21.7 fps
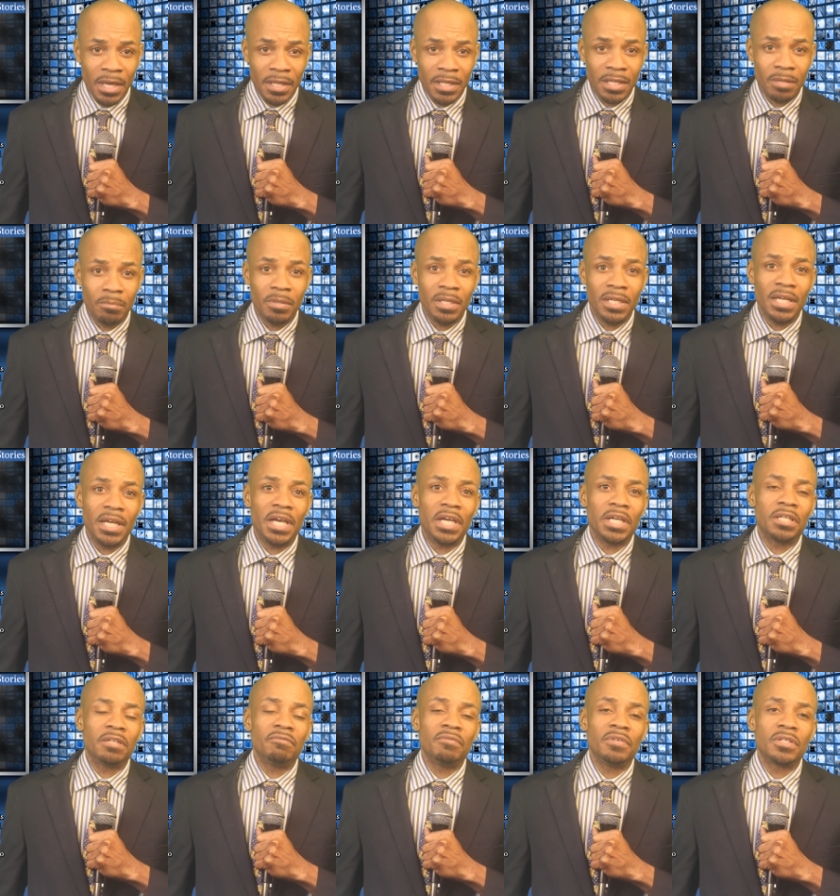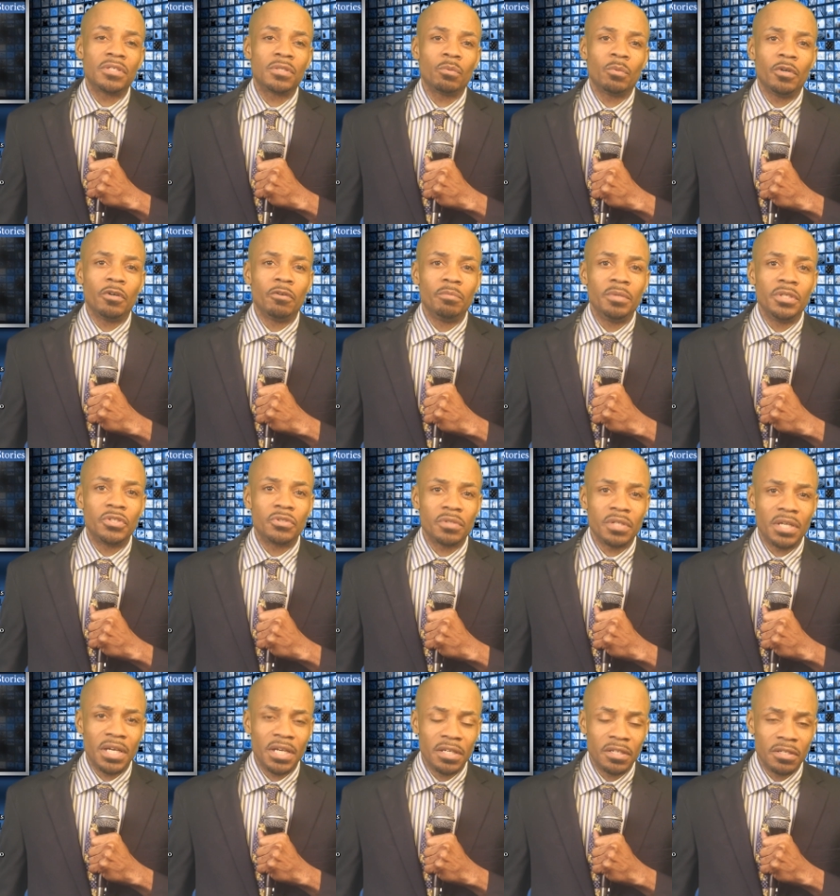that many activists will be
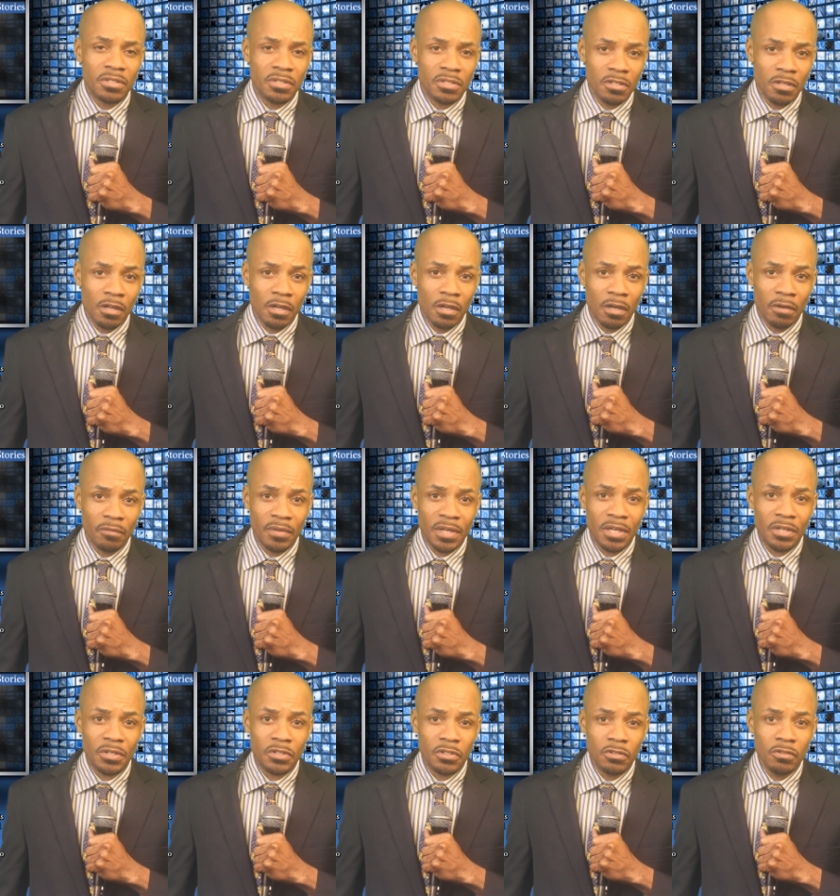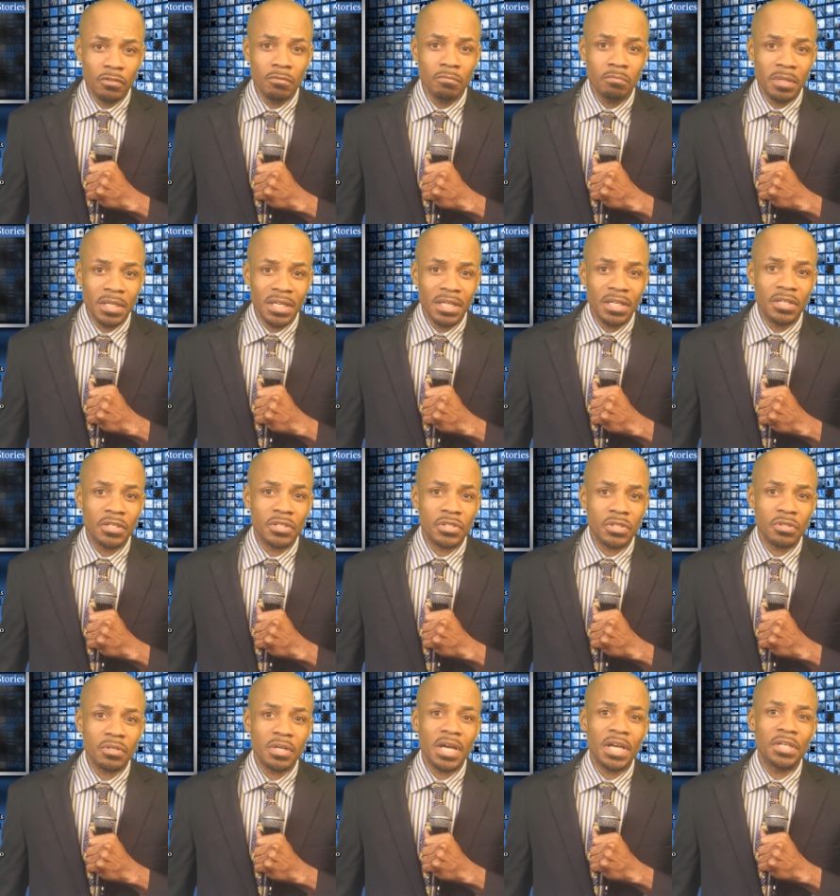trying to solve. Now, too many
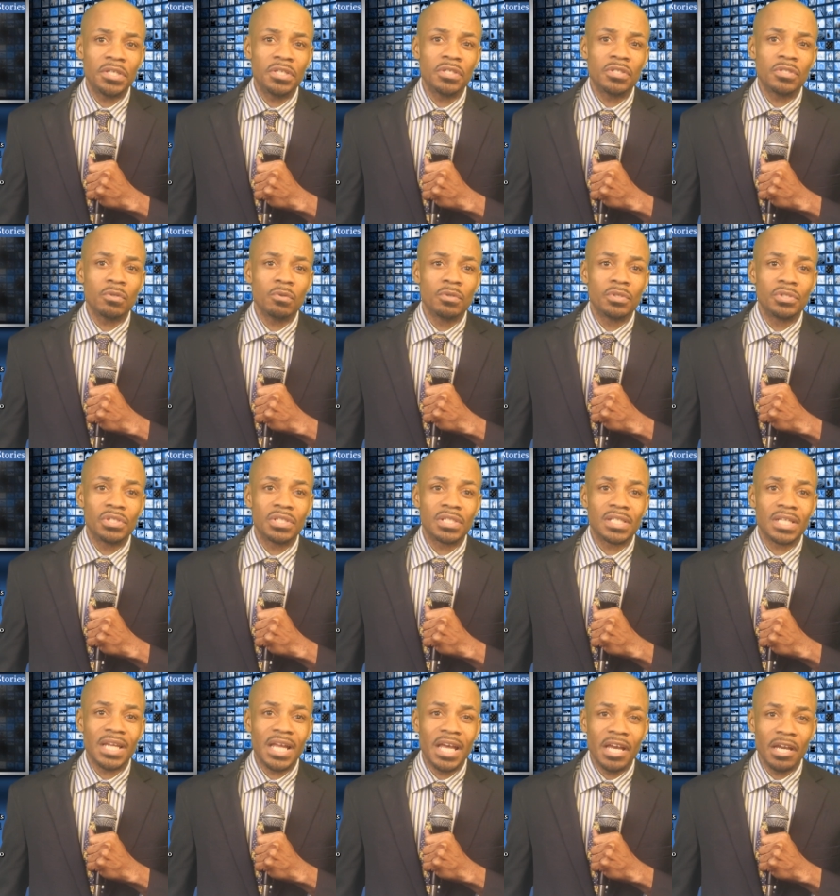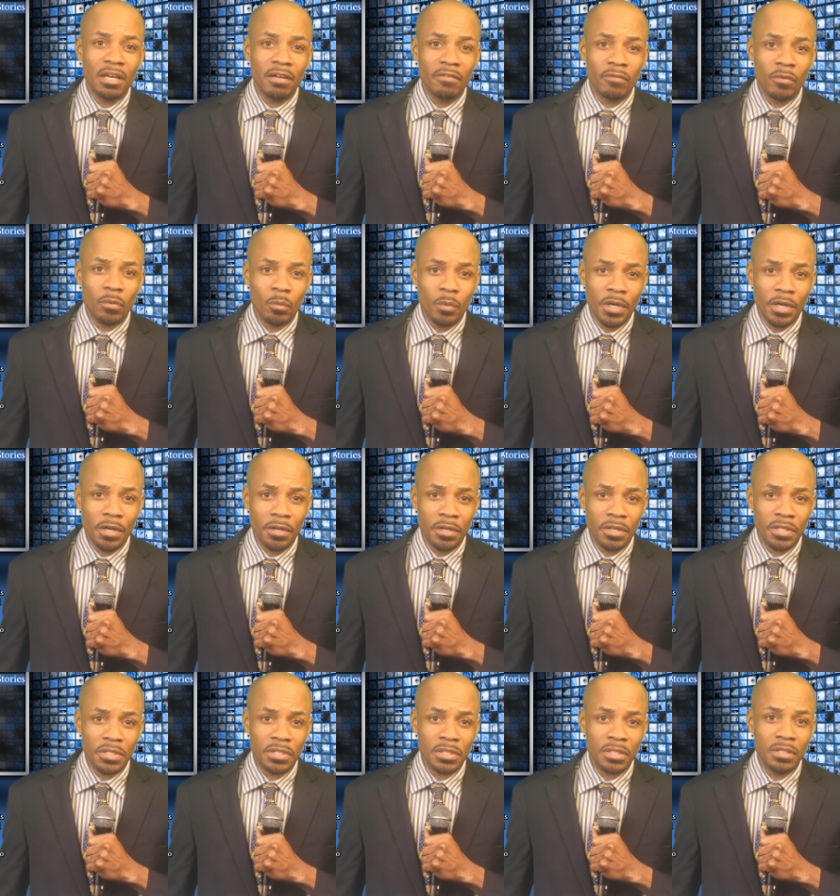distractions or just lack of
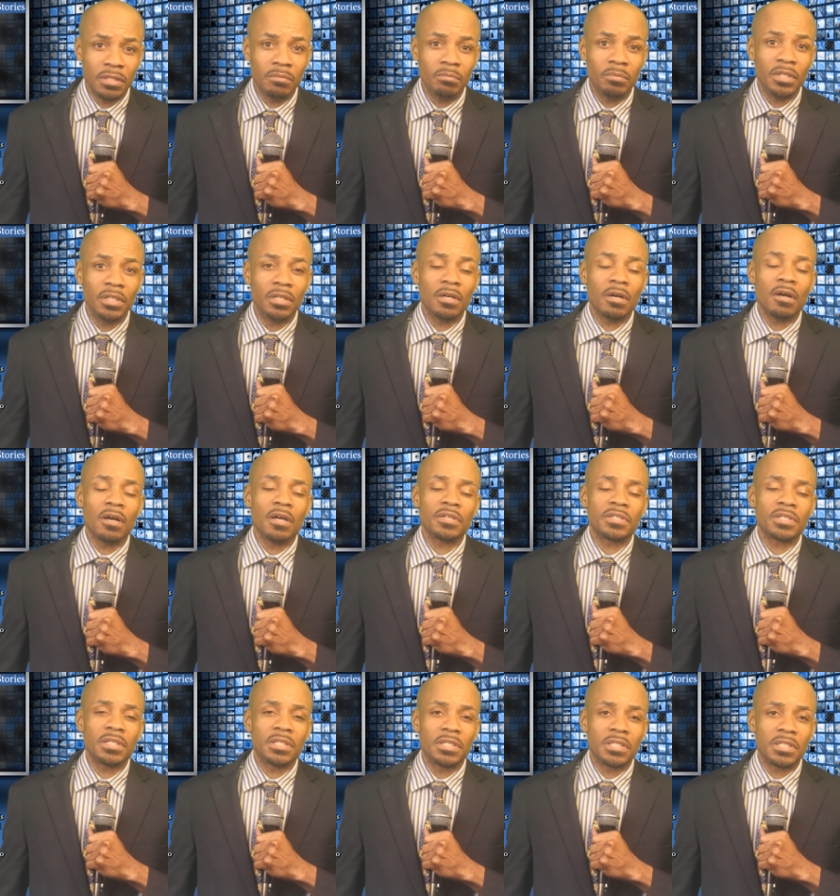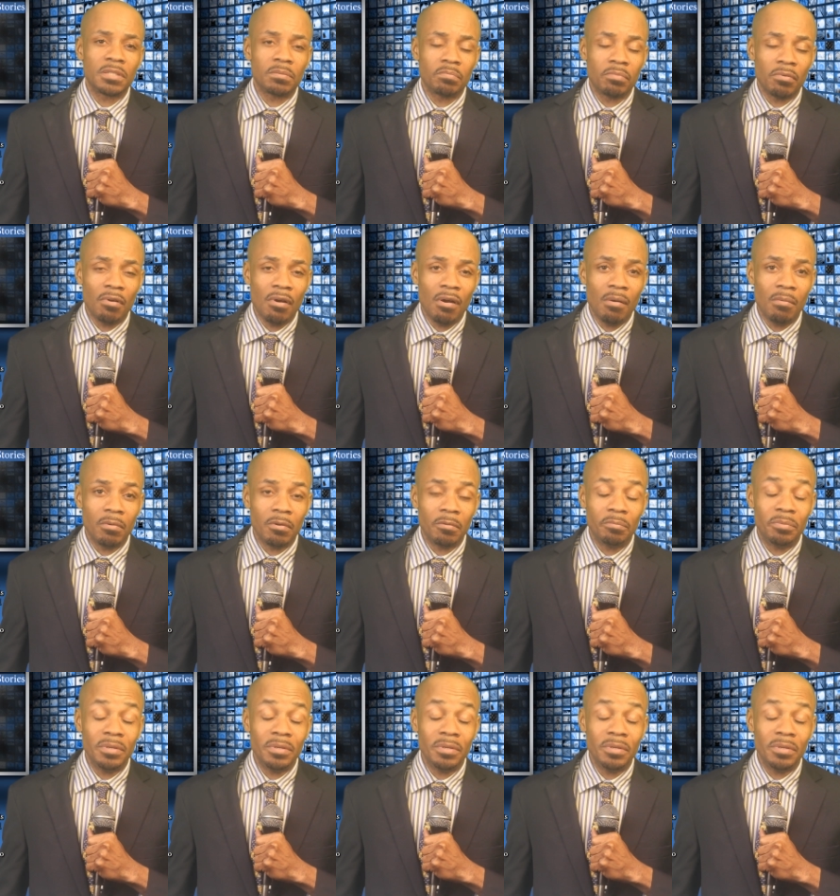awareness could be causing this problem.